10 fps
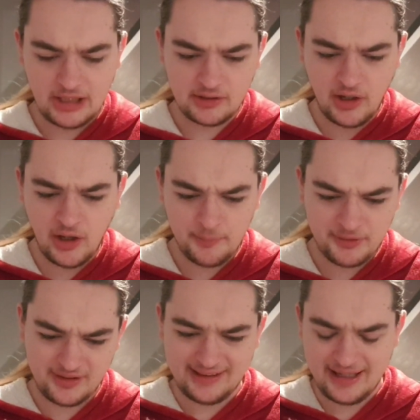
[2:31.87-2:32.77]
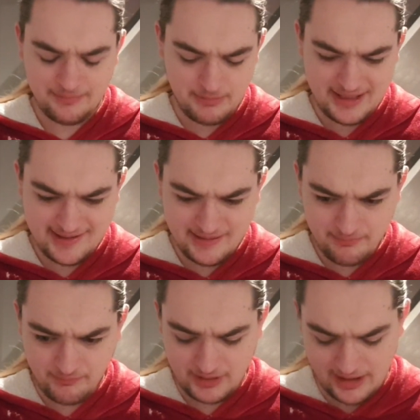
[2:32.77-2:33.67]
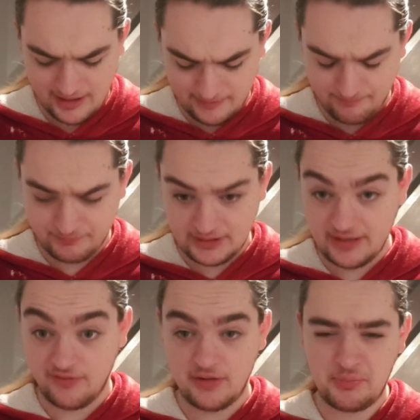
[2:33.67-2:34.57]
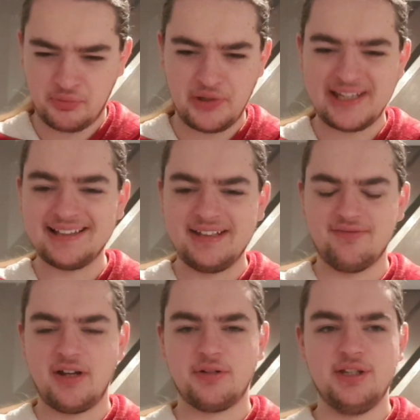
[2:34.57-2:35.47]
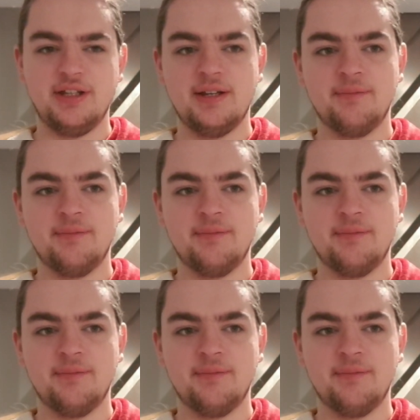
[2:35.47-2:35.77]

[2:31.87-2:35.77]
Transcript: Carbs, light, medium. It's very prickly, very.